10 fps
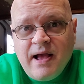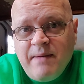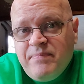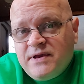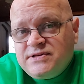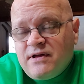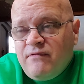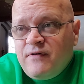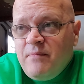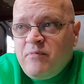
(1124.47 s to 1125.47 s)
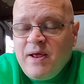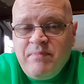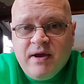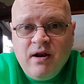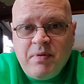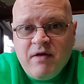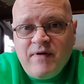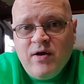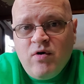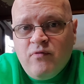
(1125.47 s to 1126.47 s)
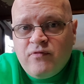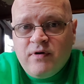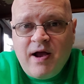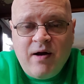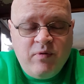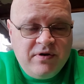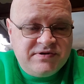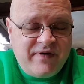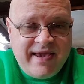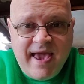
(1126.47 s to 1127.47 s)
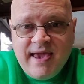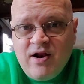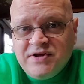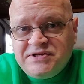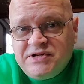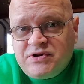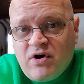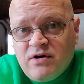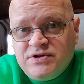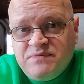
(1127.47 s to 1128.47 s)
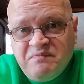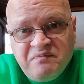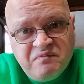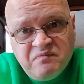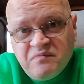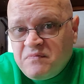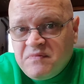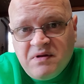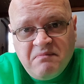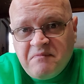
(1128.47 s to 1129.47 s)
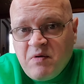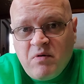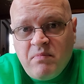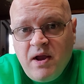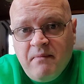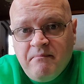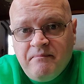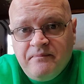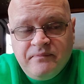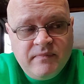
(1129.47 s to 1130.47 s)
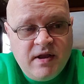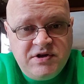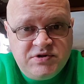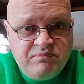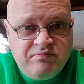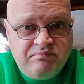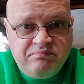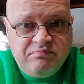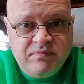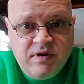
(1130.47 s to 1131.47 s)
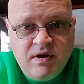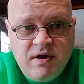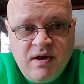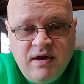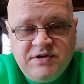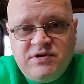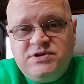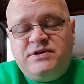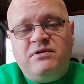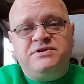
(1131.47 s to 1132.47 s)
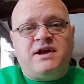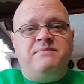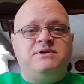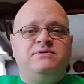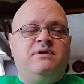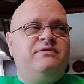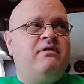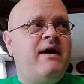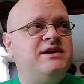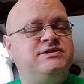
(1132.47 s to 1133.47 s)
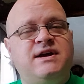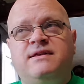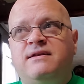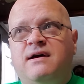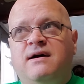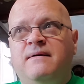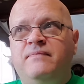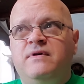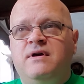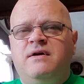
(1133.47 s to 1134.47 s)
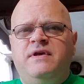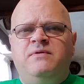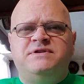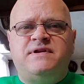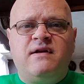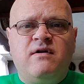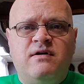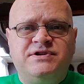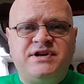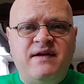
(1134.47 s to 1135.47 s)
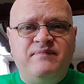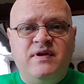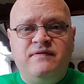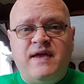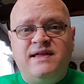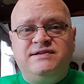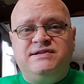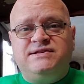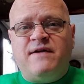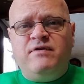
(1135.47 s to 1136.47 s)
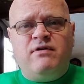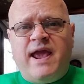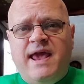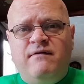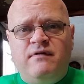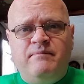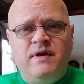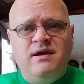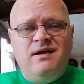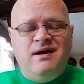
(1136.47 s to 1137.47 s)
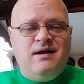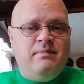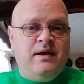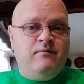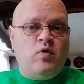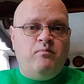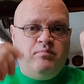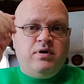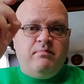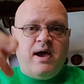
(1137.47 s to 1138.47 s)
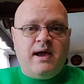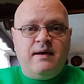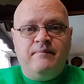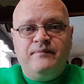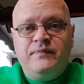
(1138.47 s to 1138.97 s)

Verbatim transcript: I pick stuff up when I pick it up. Like if I go for Hot Wheels, if I can't get all six cars, I won't buy them. I just because there's there's times the, the last set, uh, I think it was a ten car set. They had seven or eight of them, and I'm like, nope, put them back.